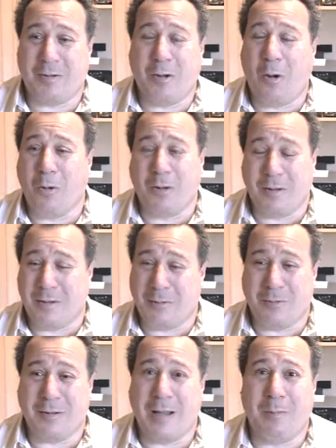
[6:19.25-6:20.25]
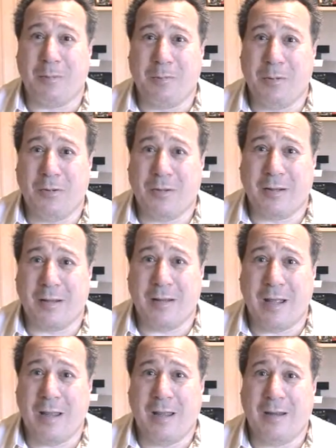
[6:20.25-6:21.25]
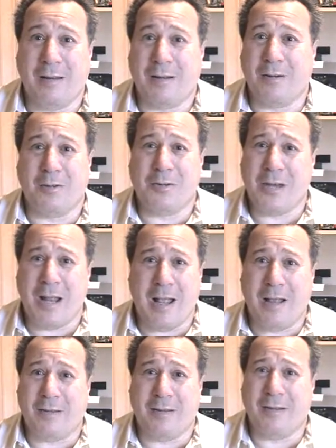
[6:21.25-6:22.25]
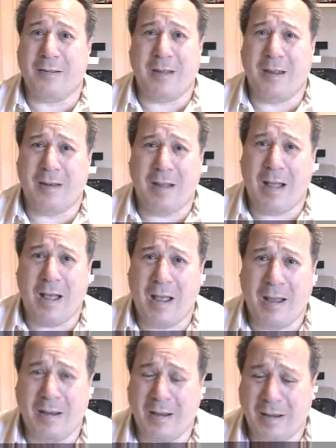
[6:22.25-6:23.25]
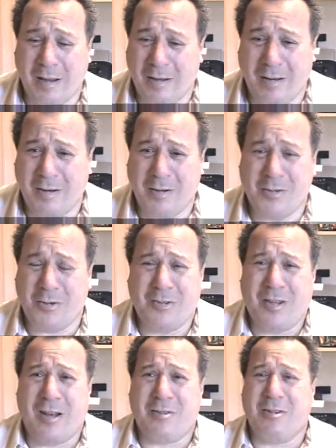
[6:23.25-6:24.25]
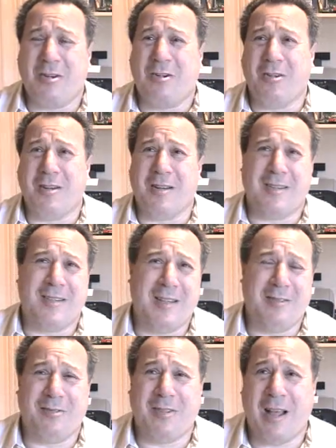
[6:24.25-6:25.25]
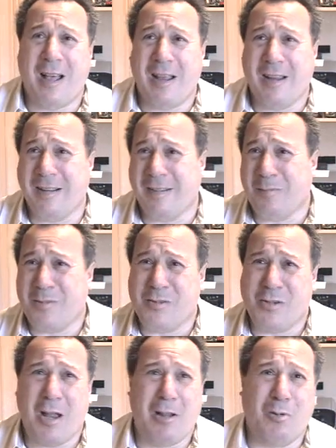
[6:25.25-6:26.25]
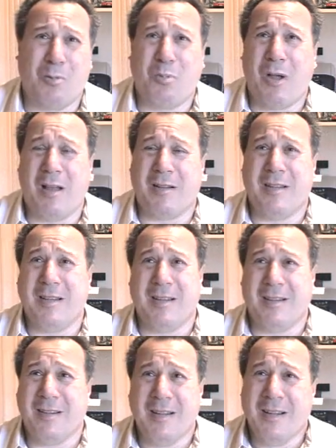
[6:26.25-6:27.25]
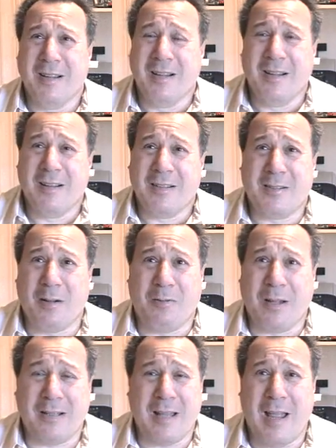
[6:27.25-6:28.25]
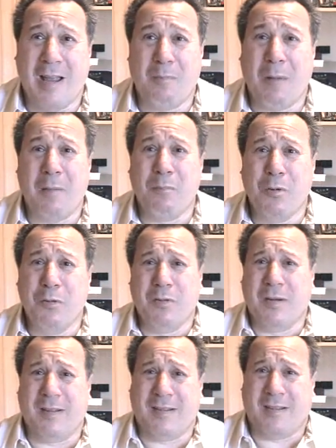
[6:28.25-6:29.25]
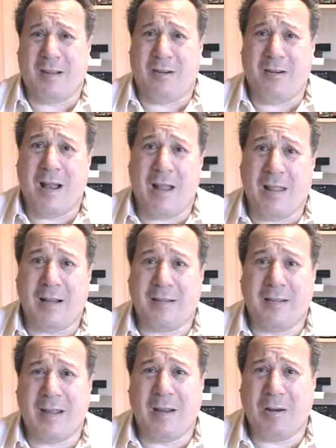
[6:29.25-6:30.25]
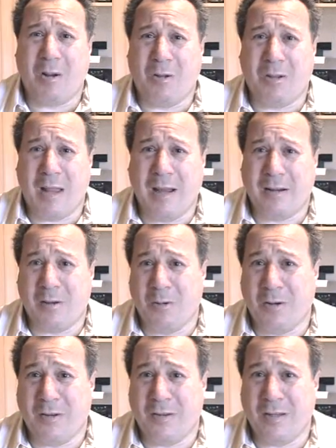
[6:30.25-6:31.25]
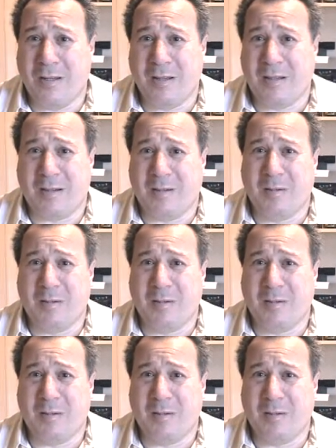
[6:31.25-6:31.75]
totally different types of music than that, and you know, jazz and Joe Satriani and Steve Vai and Jean-Luc Ponty and stuff like that. And my movies are not like this. I don't like going to see